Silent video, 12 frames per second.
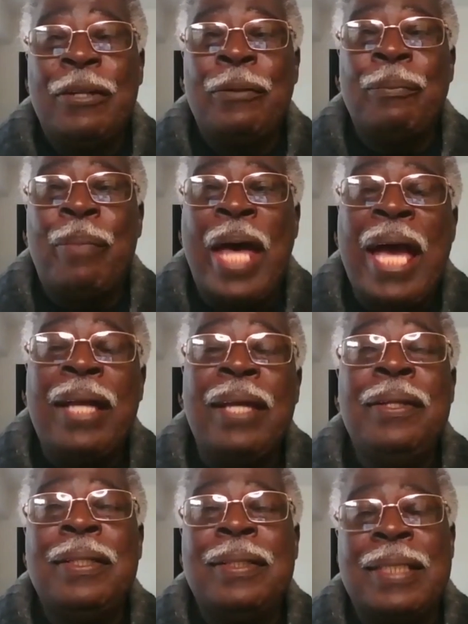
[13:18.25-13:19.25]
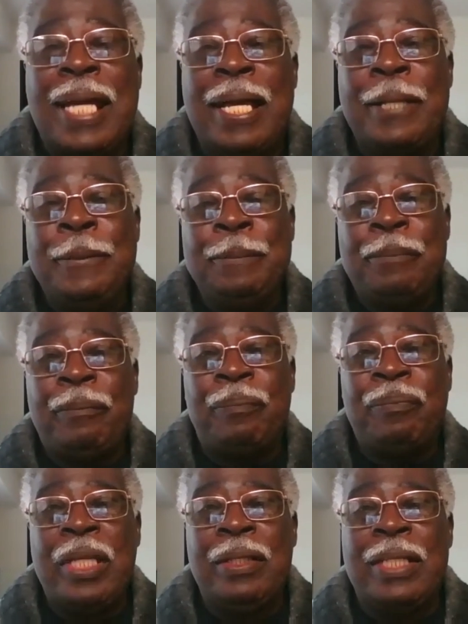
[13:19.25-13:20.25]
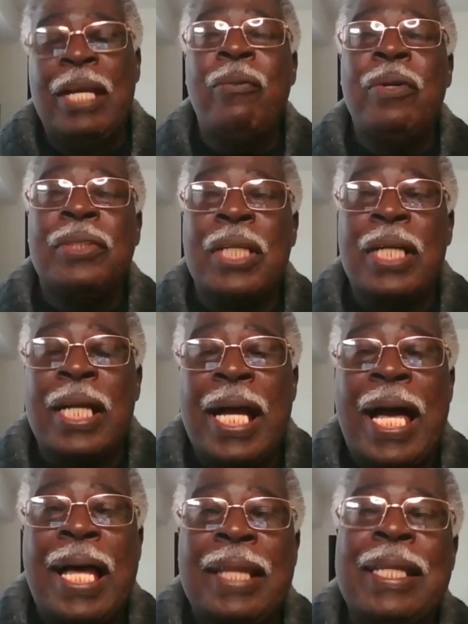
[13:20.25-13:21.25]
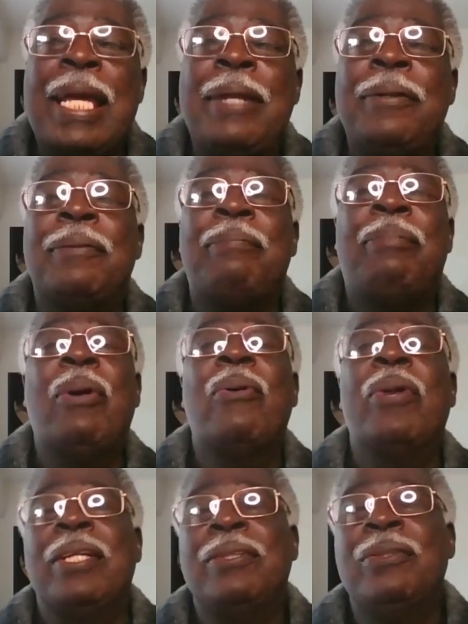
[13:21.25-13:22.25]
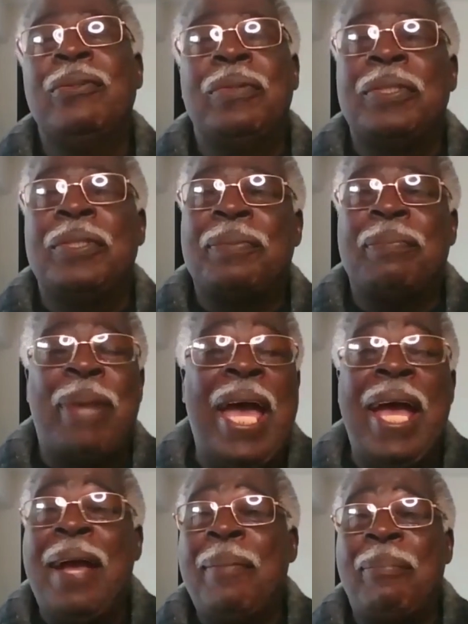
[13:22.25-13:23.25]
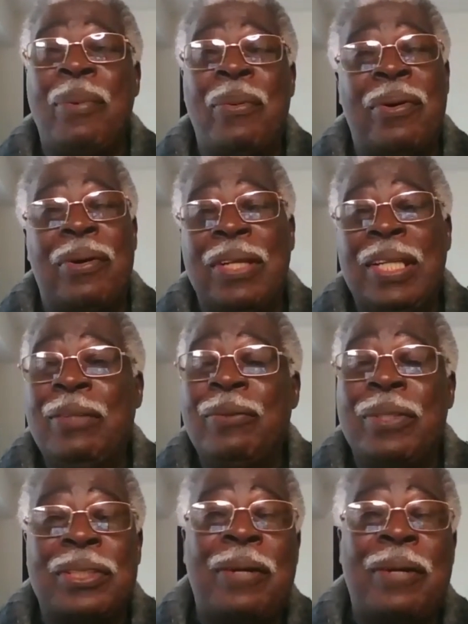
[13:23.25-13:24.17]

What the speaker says: Back in the day, there was a guy named Napoleon who was bad boy. He was